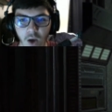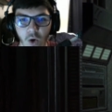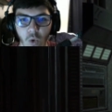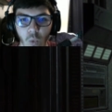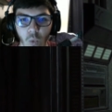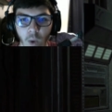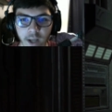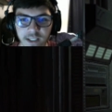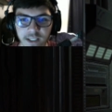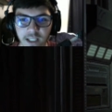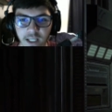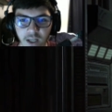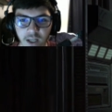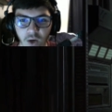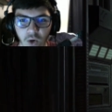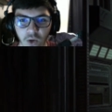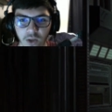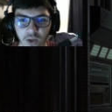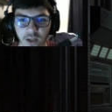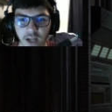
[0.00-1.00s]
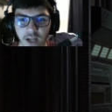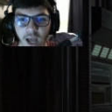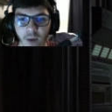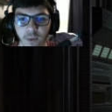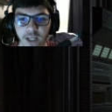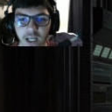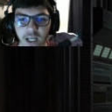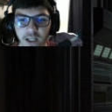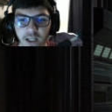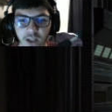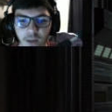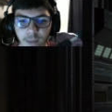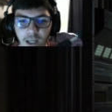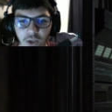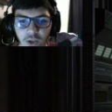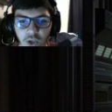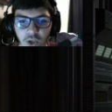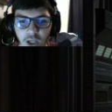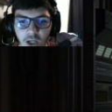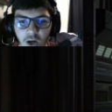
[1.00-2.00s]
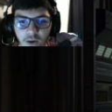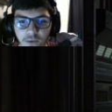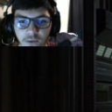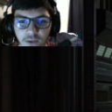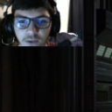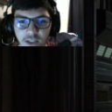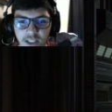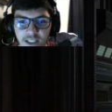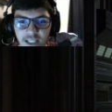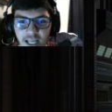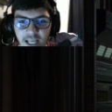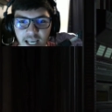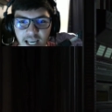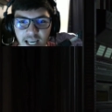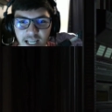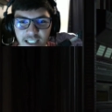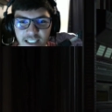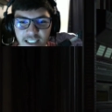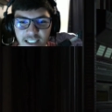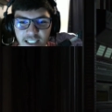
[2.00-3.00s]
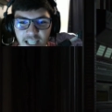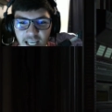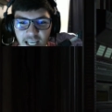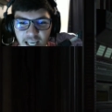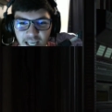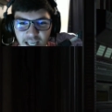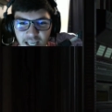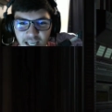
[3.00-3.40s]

Waiting on. Now we gotta come out looking all sexy.